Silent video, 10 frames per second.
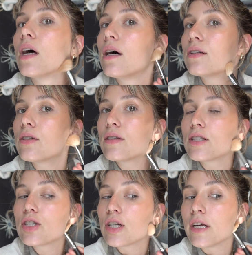under
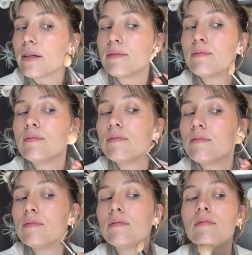the chin,
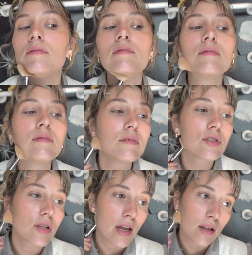
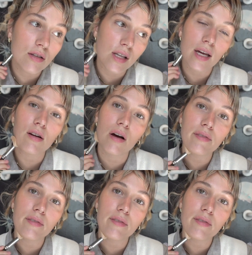so that it looks like I don't